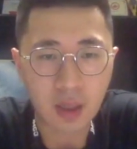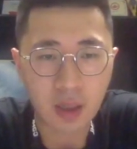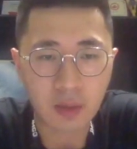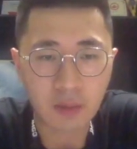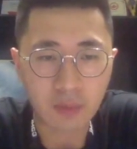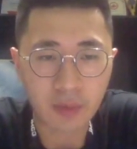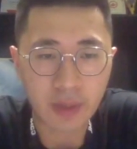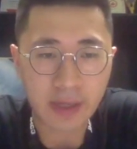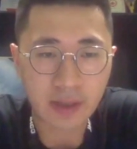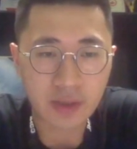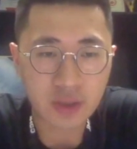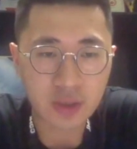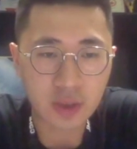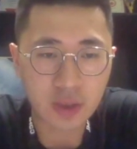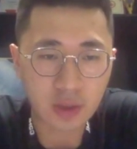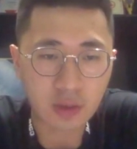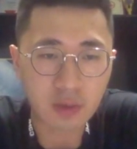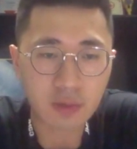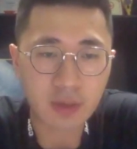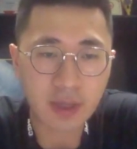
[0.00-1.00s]
we actually
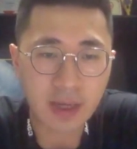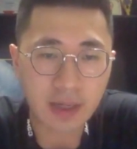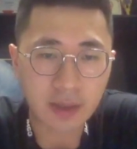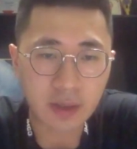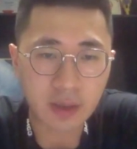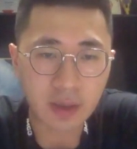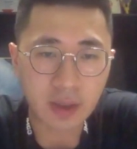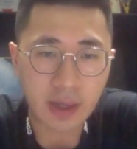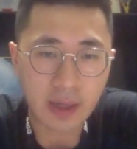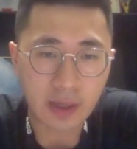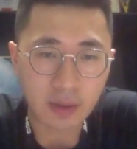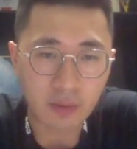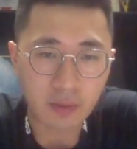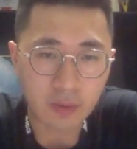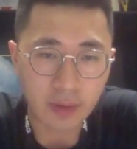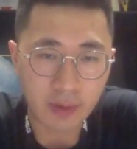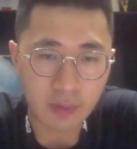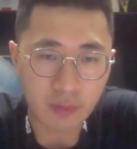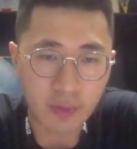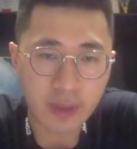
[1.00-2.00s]
know that it
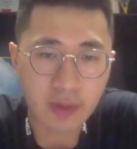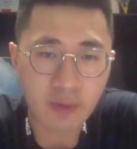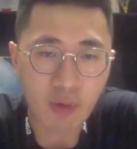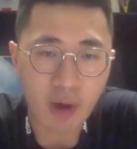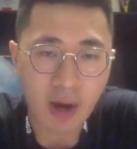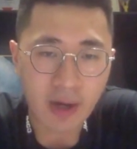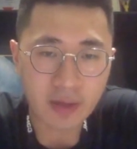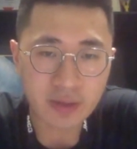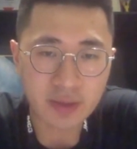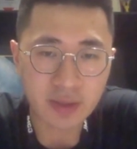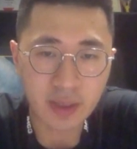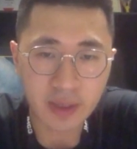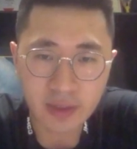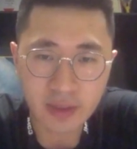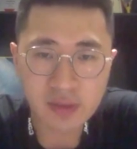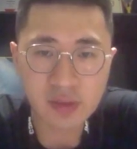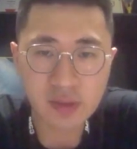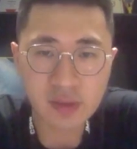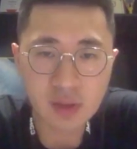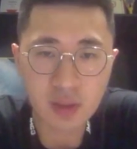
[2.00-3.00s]
requires
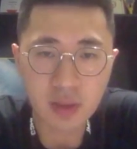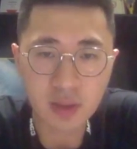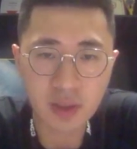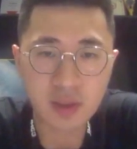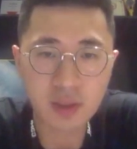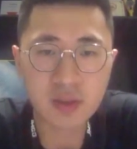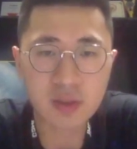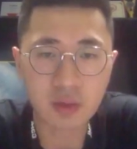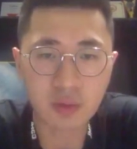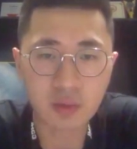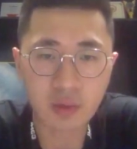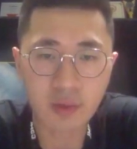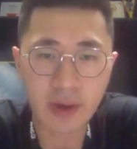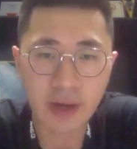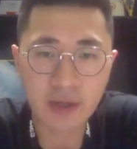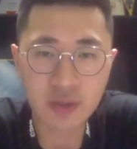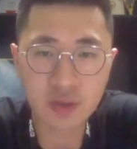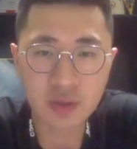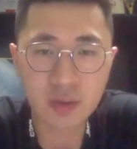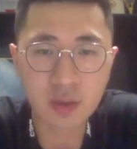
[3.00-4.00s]
less keystone
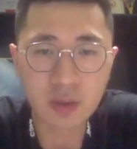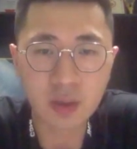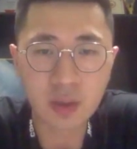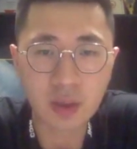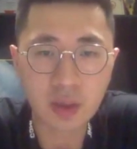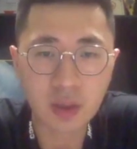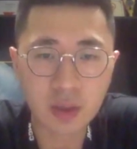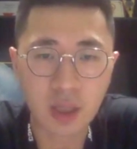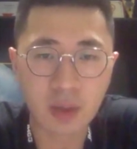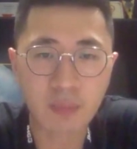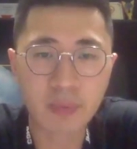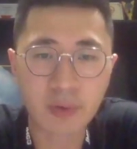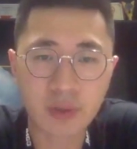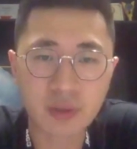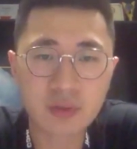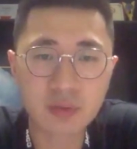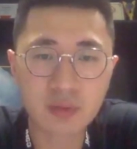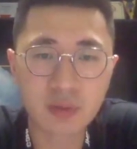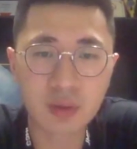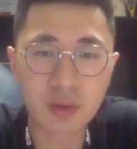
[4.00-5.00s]
correction
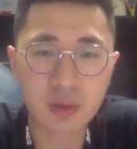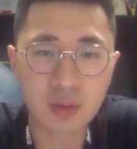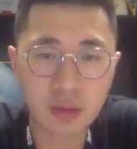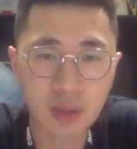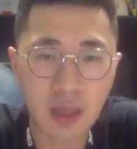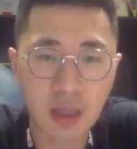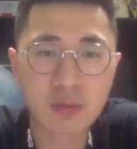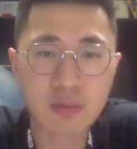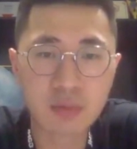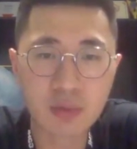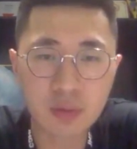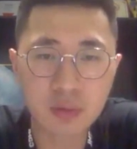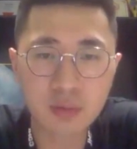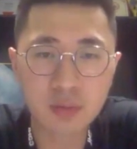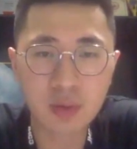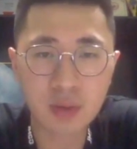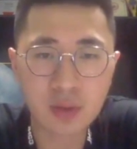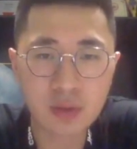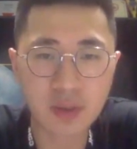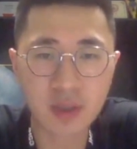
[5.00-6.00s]
compared to the long
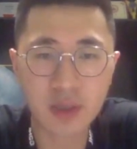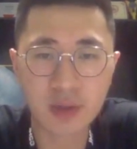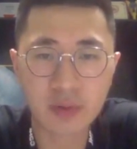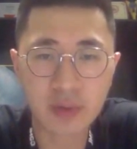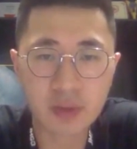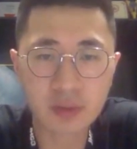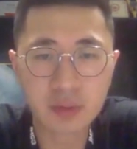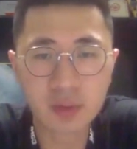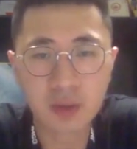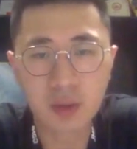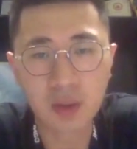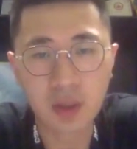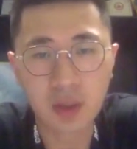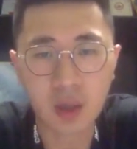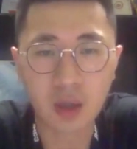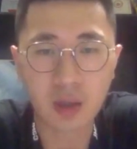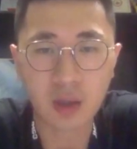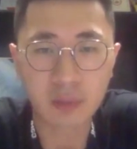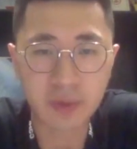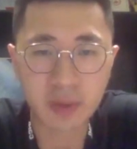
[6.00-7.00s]
throw scenario.
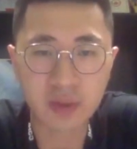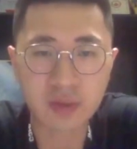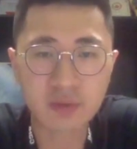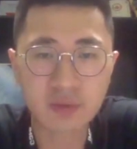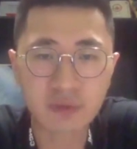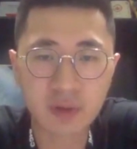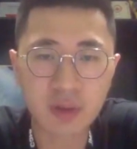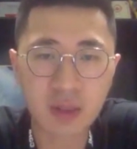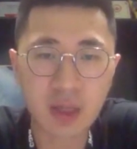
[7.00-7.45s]
Uh, because for the